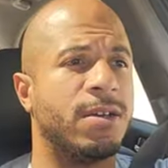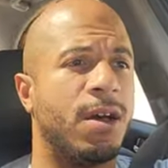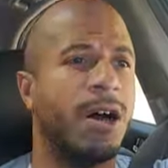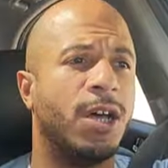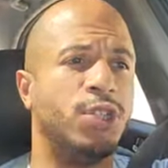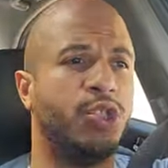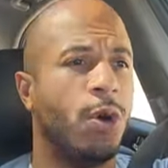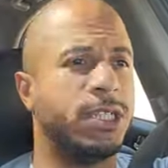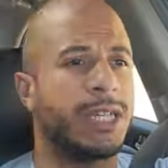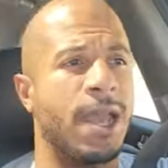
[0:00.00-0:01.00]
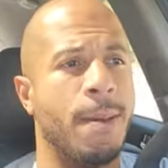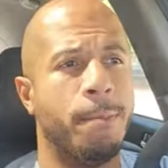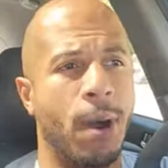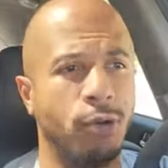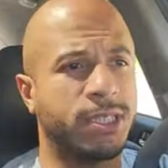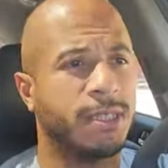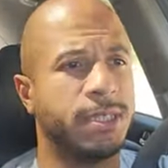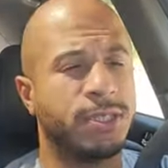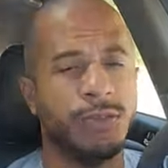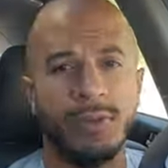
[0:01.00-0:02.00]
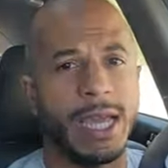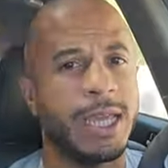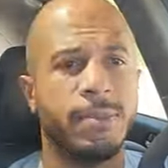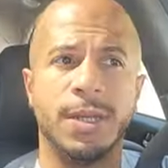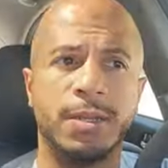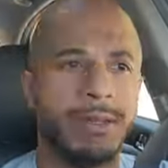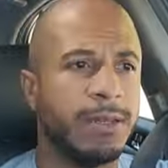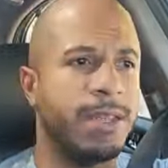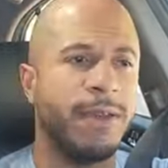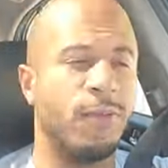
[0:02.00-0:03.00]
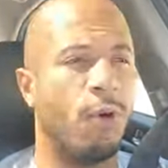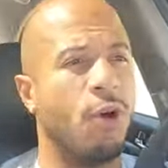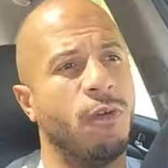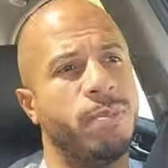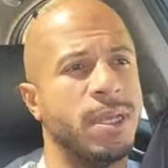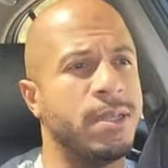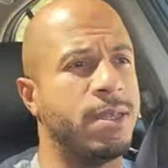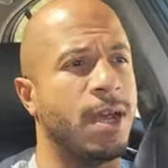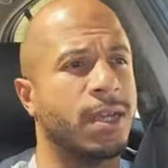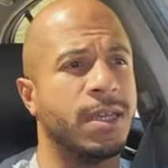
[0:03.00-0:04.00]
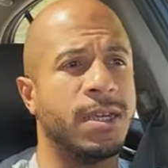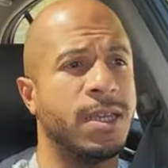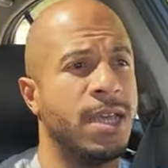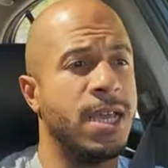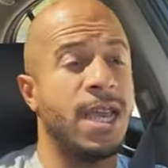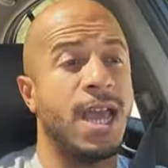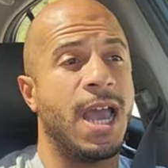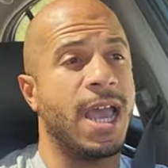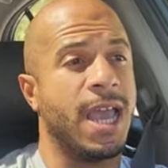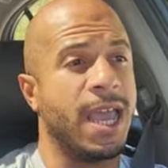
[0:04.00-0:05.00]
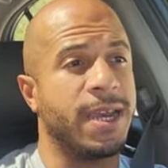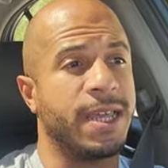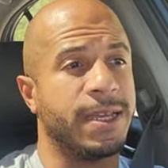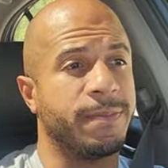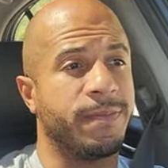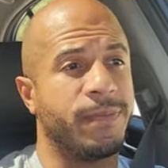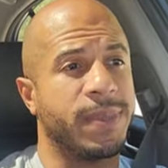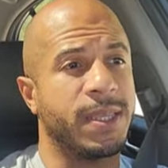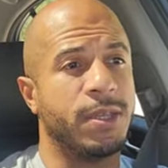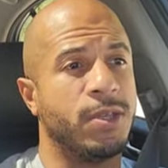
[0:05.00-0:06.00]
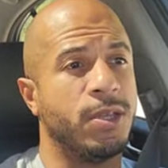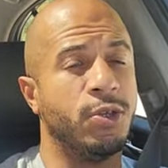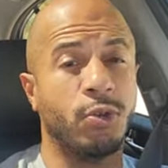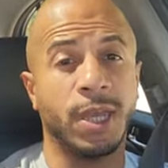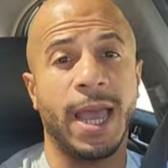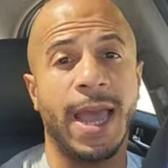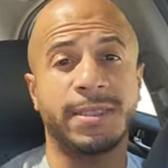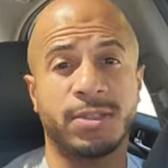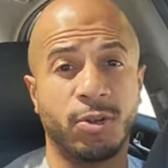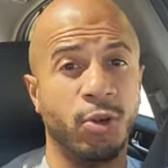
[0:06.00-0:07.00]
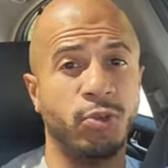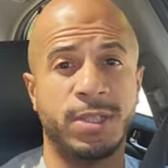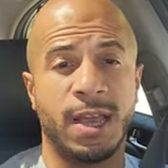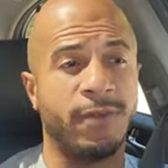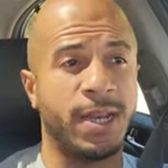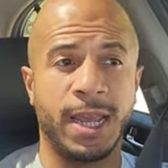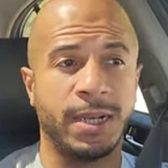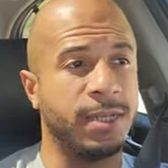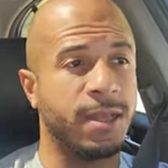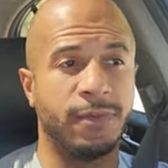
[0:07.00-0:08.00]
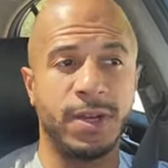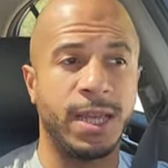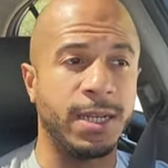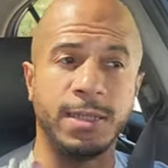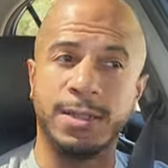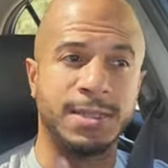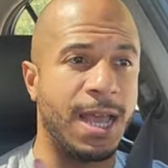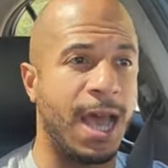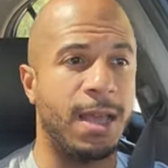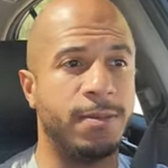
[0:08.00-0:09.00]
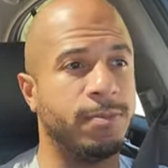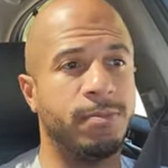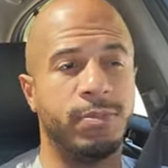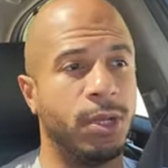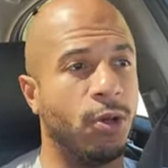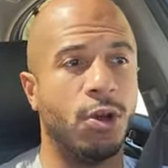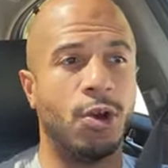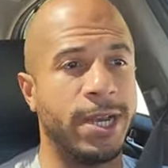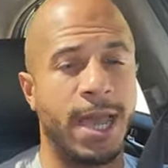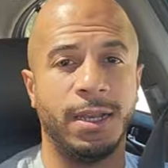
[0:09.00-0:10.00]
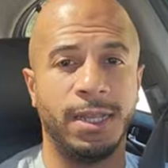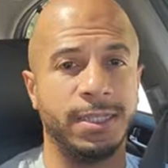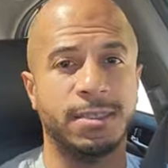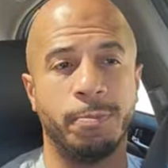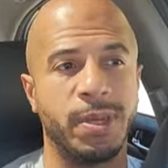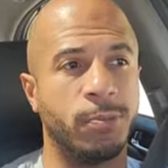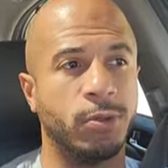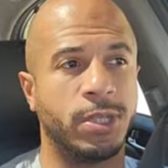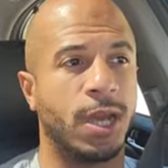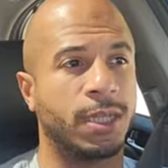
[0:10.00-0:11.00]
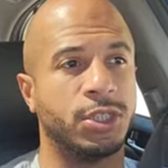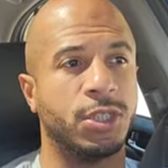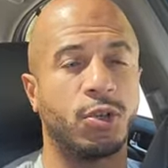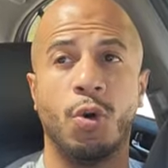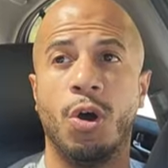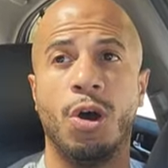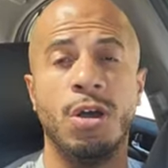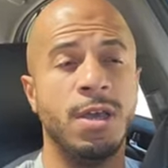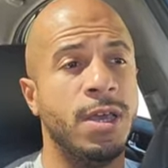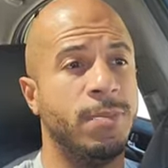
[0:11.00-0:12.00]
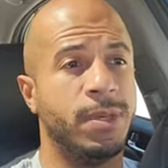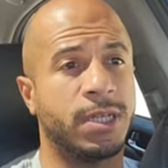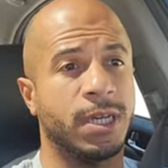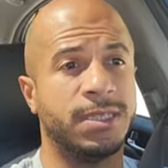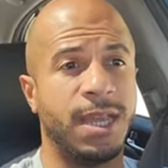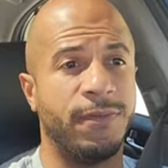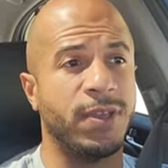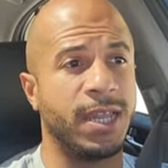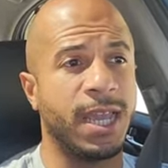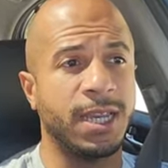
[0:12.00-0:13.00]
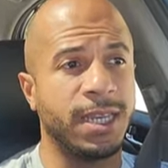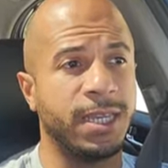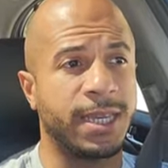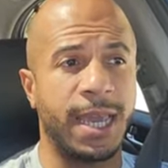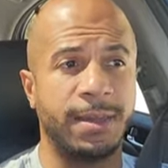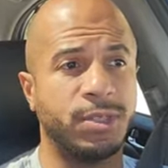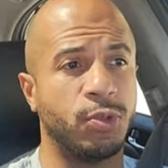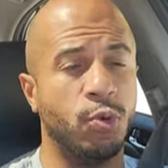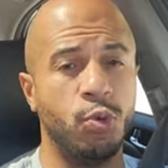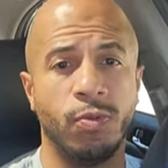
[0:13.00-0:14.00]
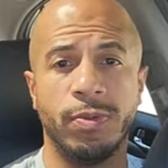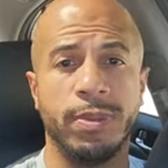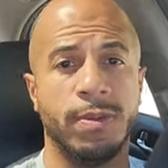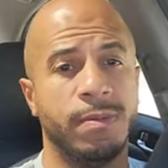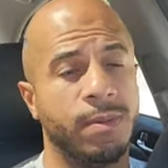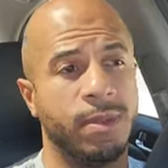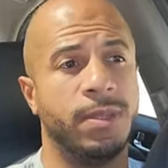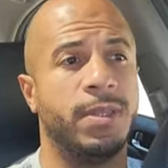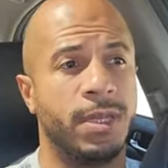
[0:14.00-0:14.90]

George Kambosos, you name it. They've all been ducking. And you could exclude Devin Haney. Devin Haney does not belong on that list of people ducking Shakur, because Devin Haney came to the